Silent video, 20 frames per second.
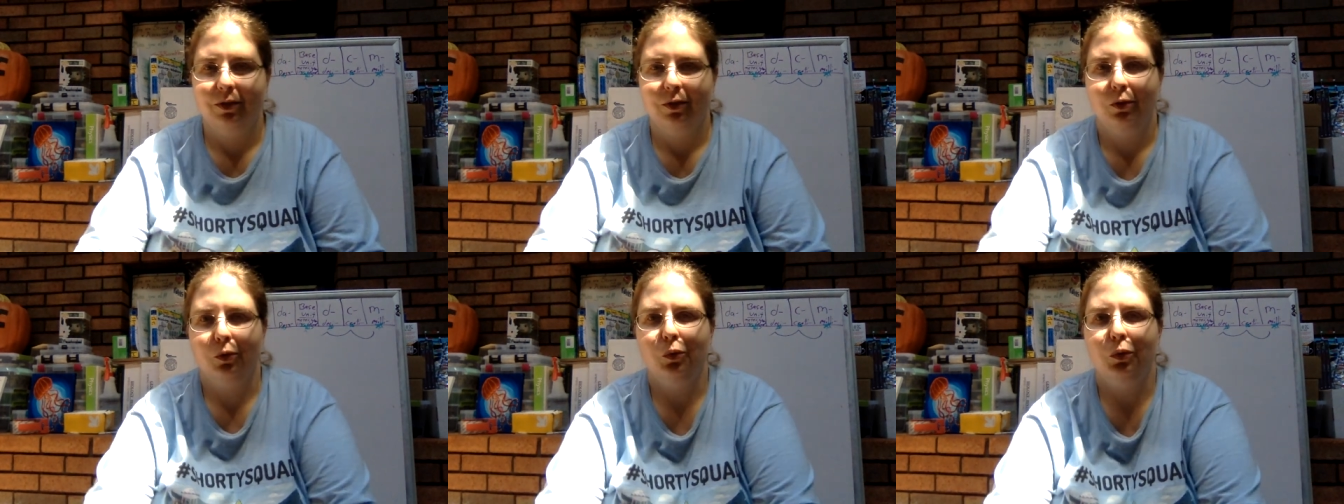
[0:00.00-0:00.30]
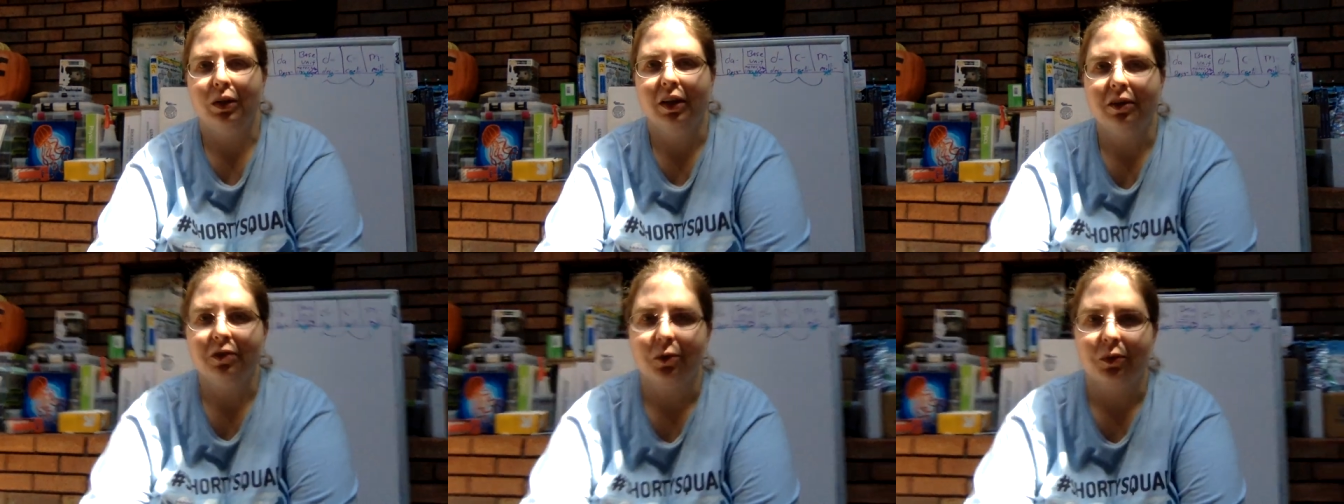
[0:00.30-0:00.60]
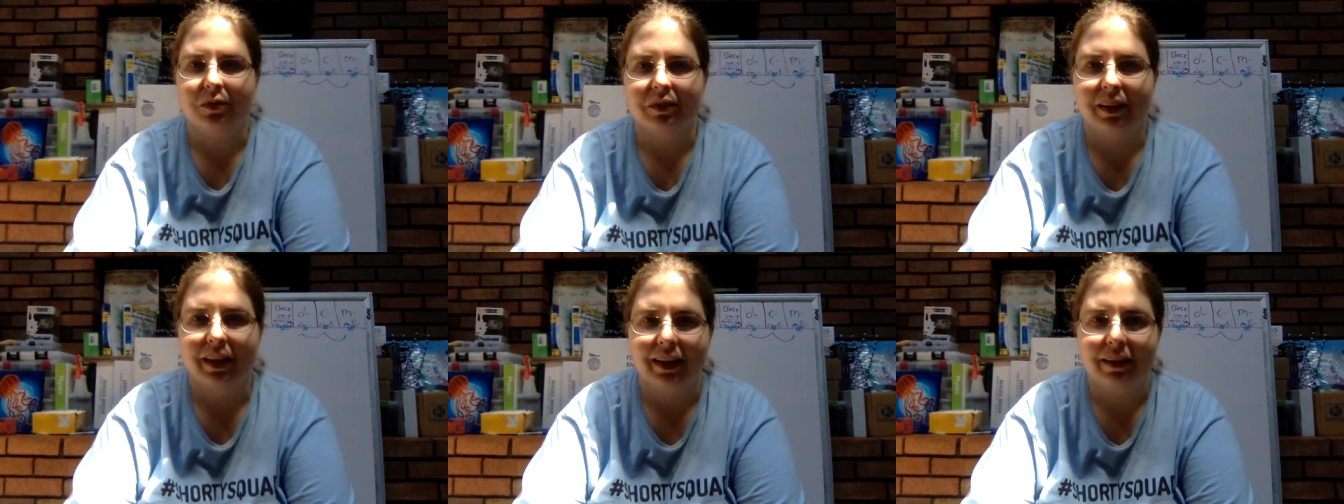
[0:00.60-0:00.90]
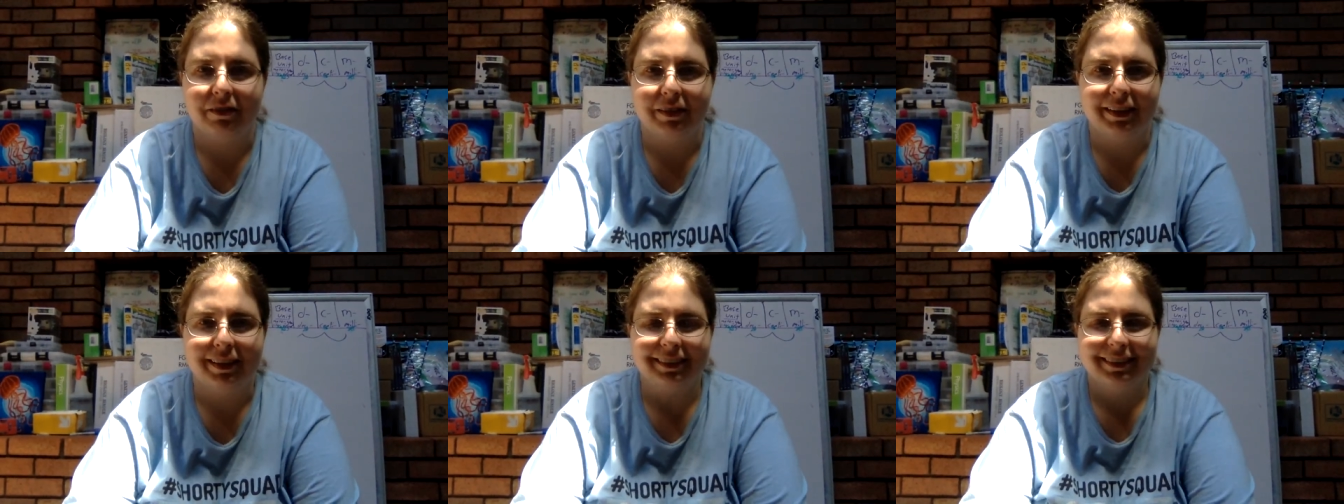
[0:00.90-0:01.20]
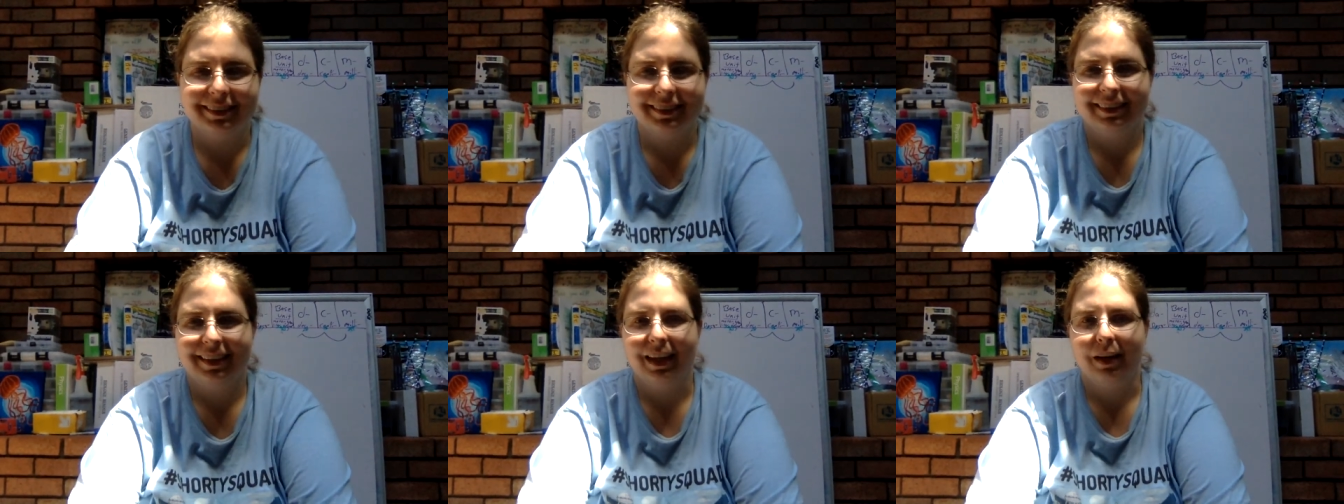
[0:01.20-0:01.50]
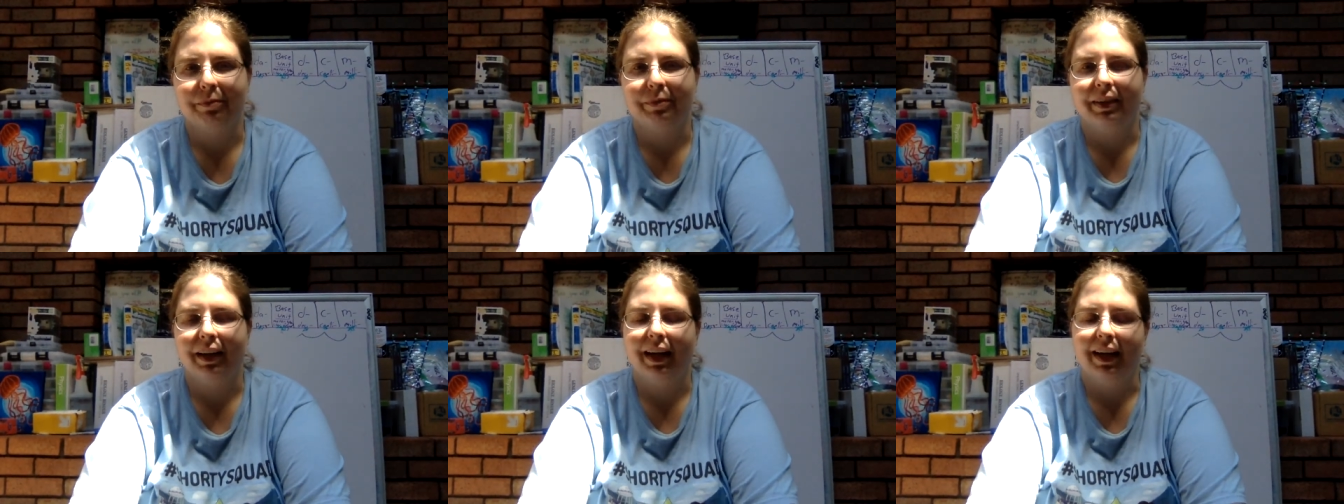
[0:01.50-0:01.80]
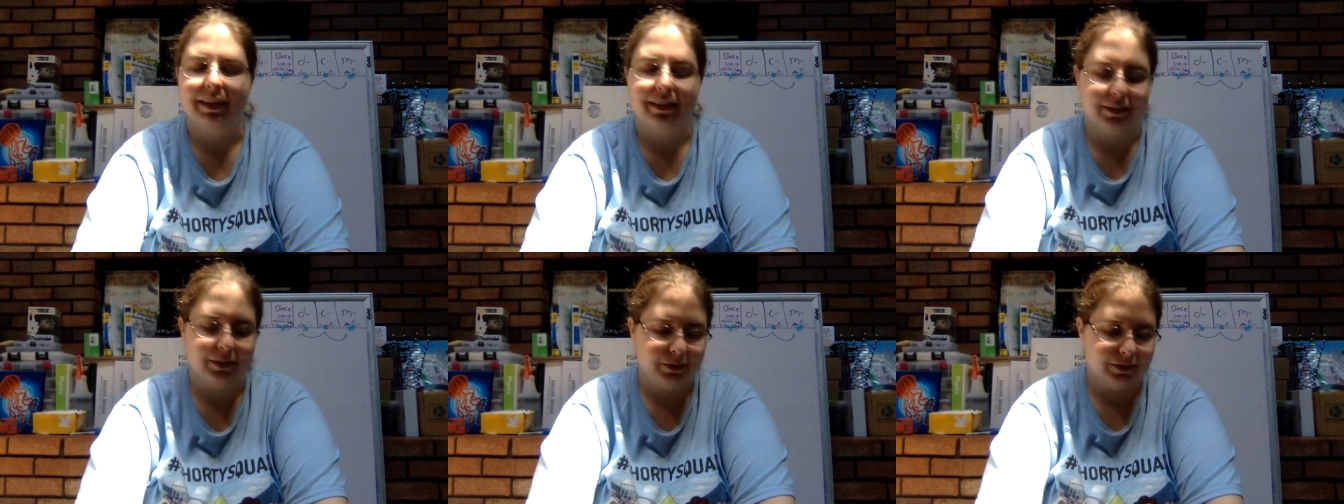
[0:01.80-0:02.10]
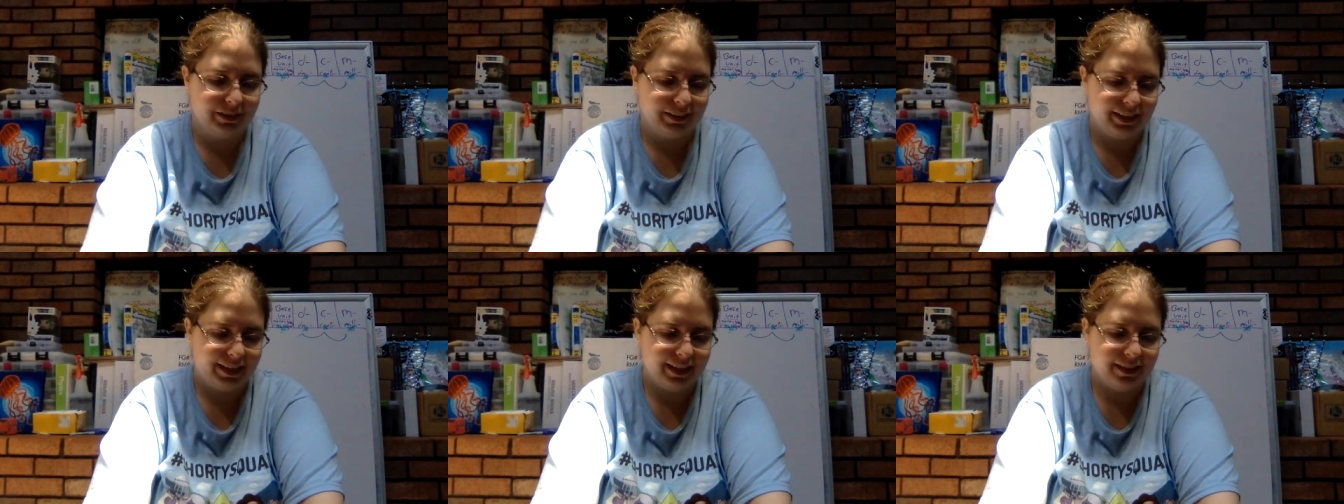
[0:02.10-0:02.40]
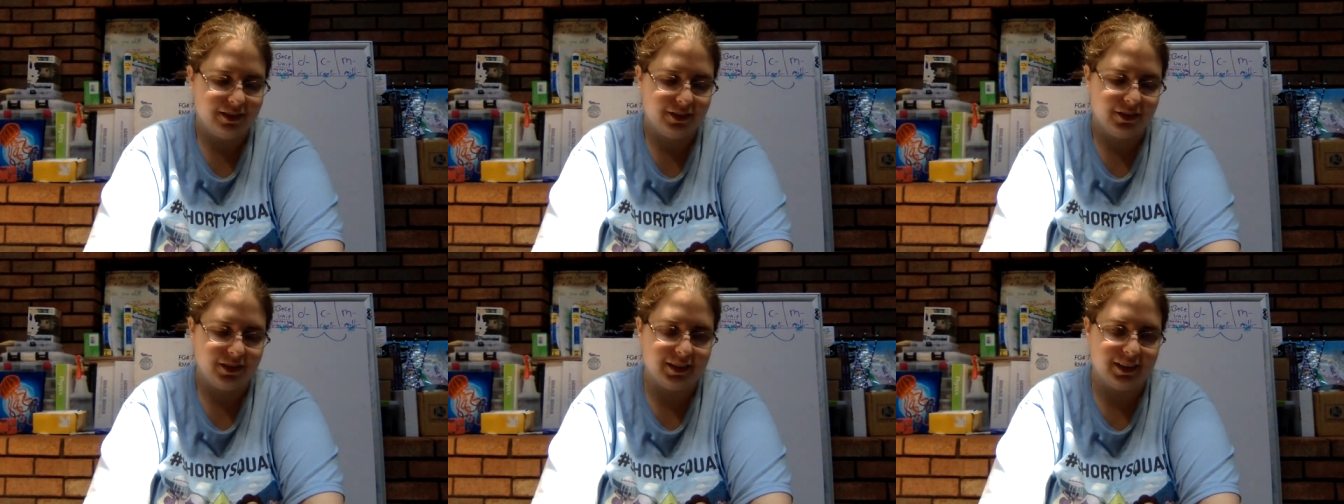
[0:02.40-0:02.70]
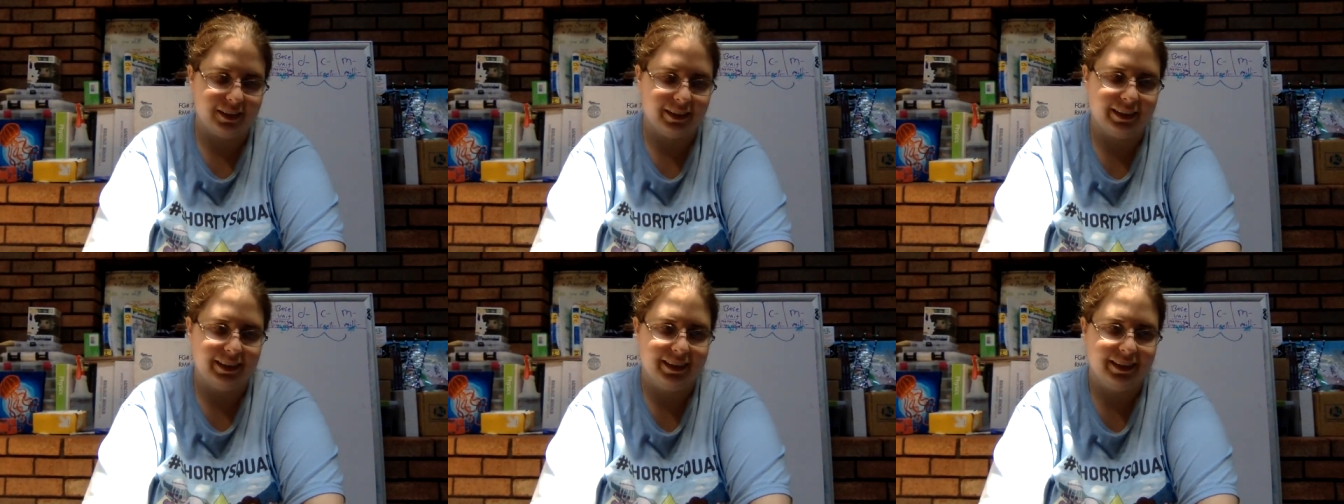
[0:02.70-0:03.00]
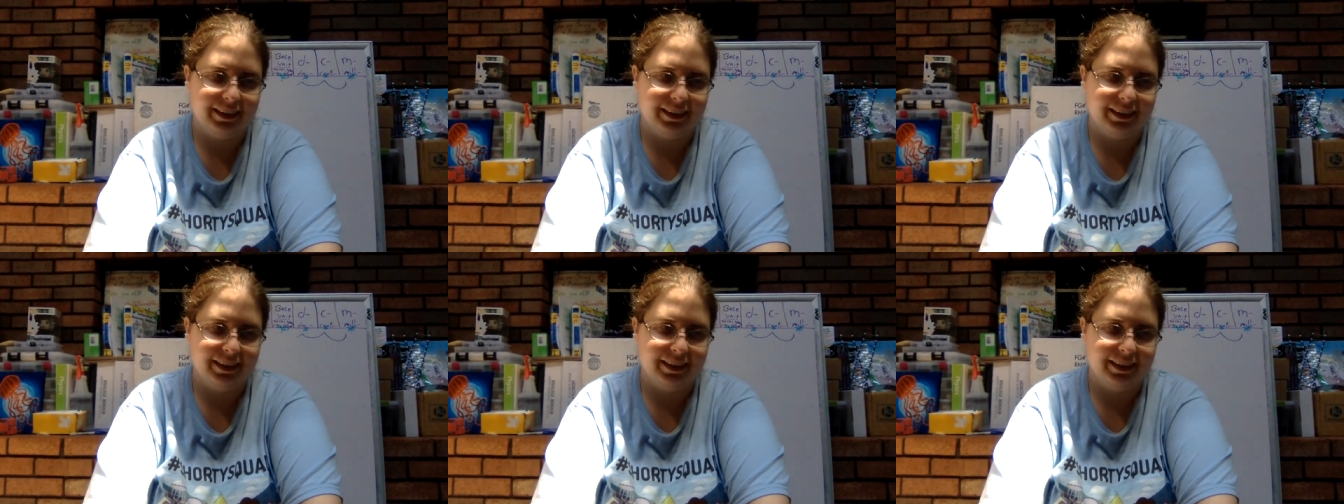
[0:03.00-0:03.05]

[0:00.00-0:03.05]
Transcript: who doesn't love it? I'm, i know, kids are silly.